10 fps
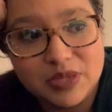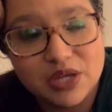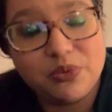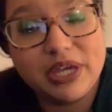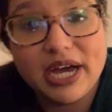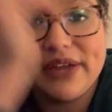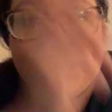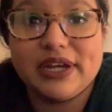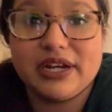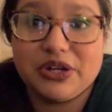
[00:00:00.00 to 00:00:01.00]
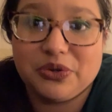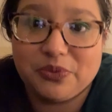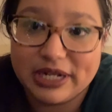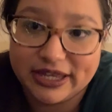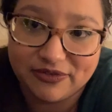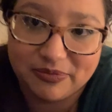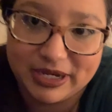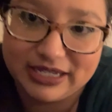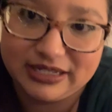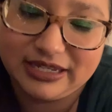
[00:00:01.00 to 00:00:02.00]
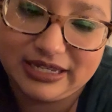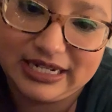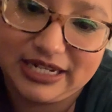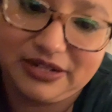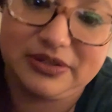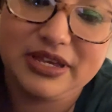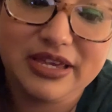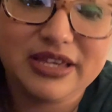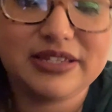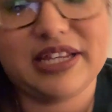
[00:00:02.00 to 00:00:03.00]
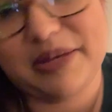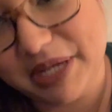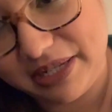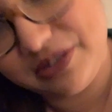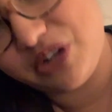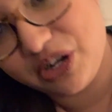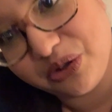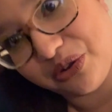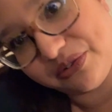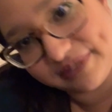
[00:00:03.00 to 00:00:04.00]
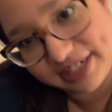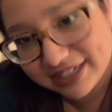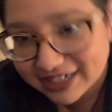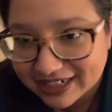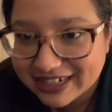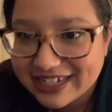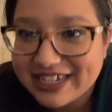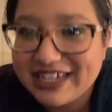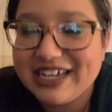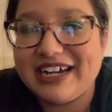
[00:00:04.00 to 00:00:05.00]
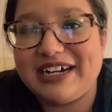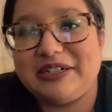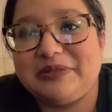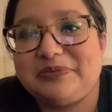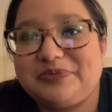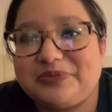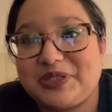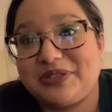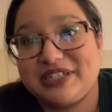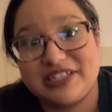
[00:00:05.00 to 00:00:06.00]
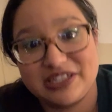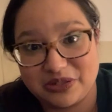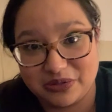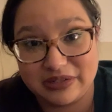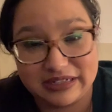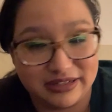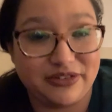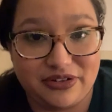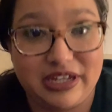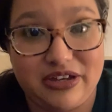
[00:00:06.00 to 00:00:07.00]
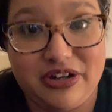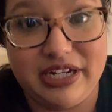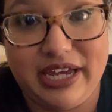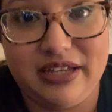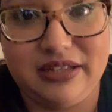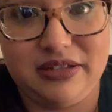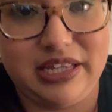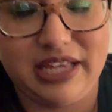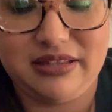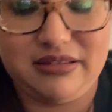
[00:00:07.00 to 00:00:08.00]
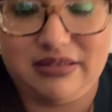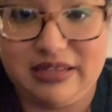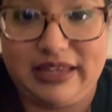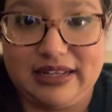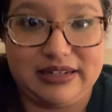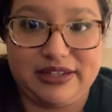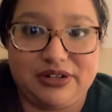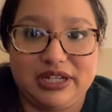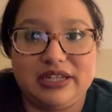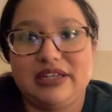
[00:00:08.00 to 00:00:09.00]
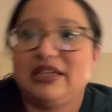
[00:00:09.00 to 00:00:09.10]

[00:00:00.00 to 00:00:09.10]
we left my, so let me start all over. So this is literally our day, that, like, literally.